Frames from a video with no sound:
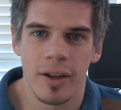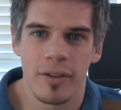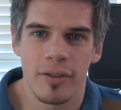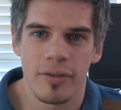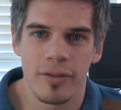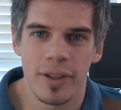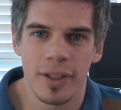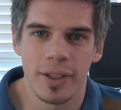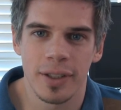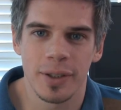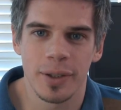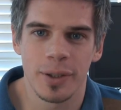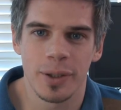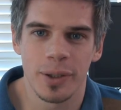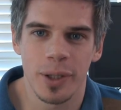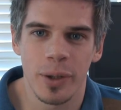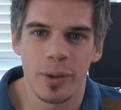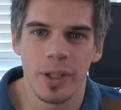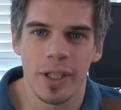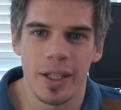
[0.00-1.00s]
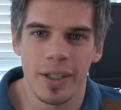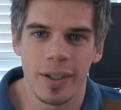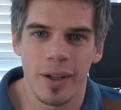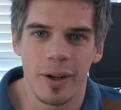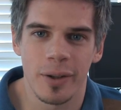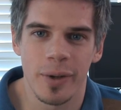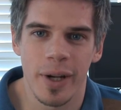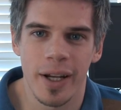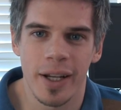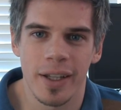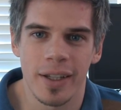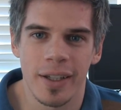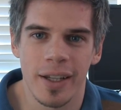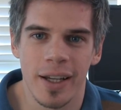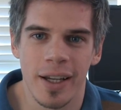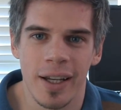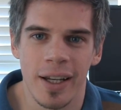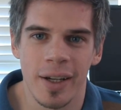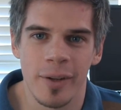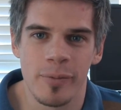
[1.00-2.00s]
feeling a little lonely already.
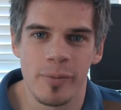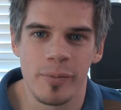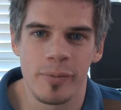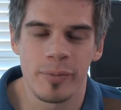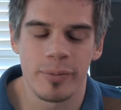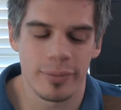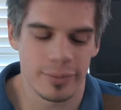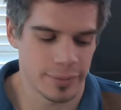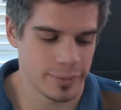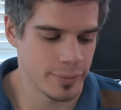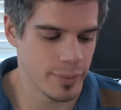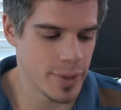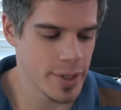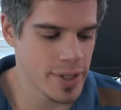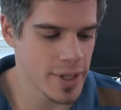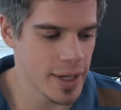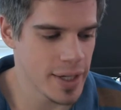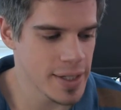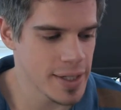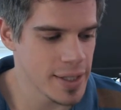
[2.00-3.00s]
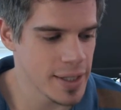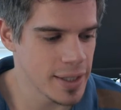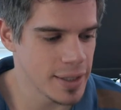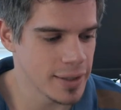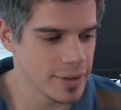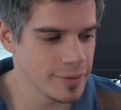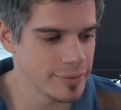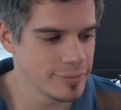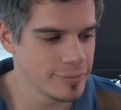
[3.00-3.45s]
Sucks that